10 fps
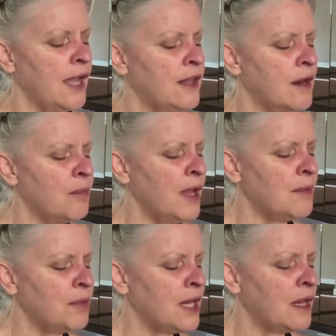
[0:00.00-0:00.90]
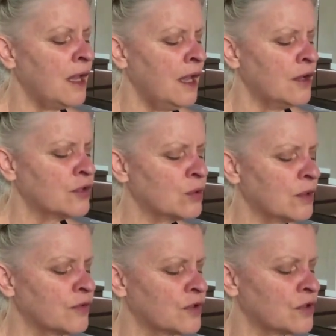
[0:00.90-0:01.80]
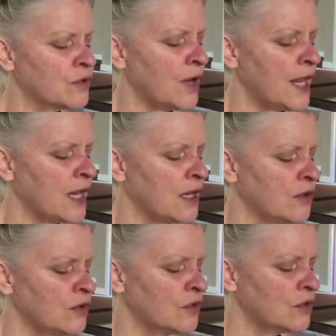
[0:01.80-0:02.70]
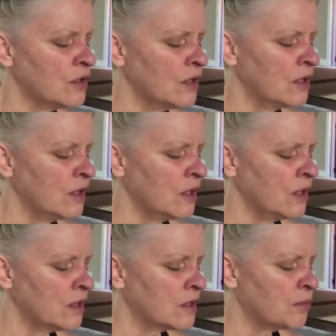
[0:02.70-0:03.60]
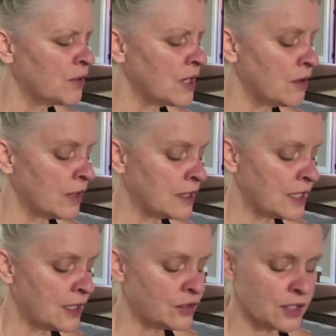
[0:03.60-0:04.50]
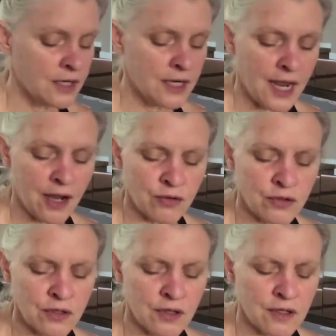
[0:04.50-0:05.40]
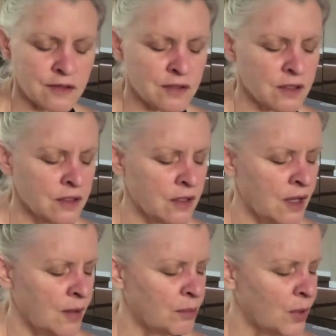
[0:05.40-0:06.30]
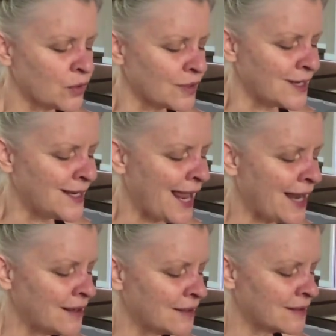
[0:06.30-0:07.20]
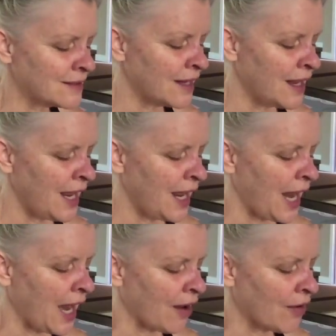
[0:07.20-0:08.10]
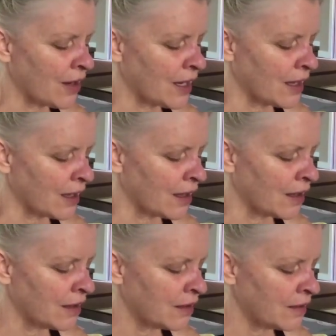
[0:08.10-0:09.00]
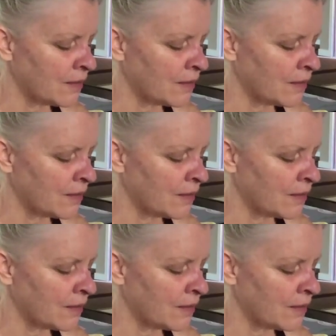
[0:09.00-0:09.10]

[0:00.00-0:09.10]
And then it might be sort of strange to bring your attention down to this most dense area